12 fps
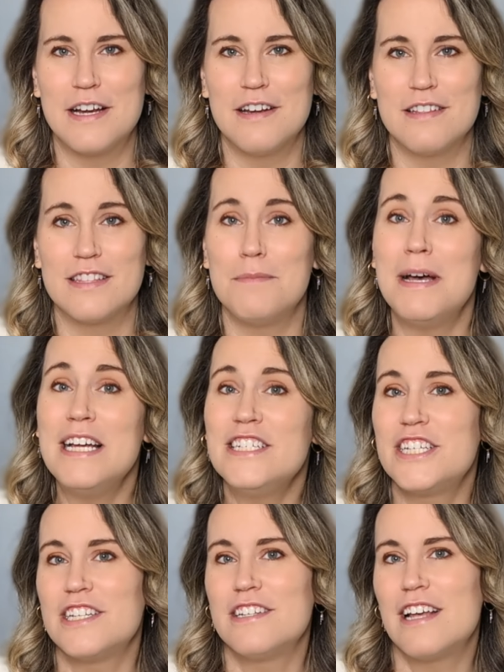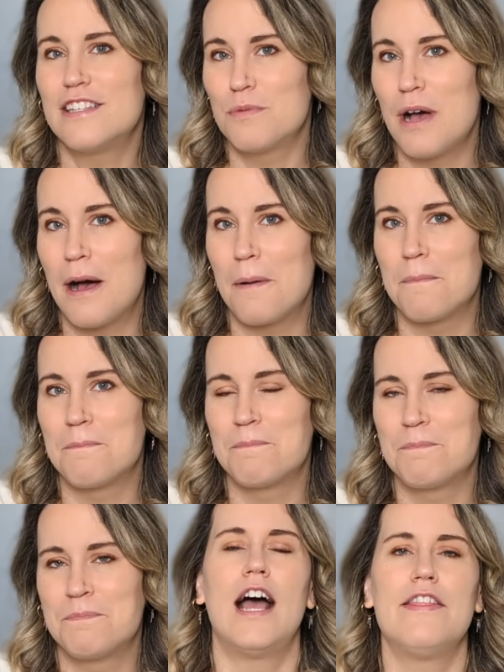player, the Mechen, as well.
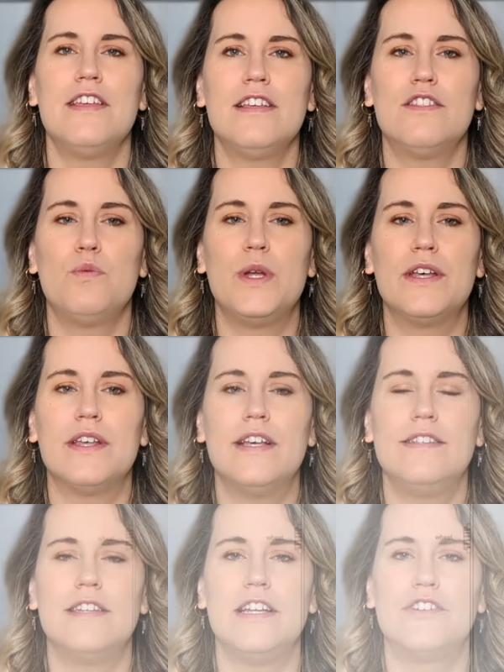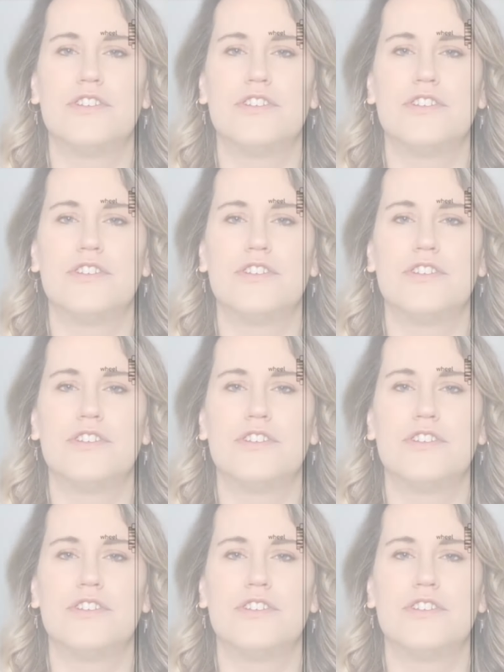I think the wheel is an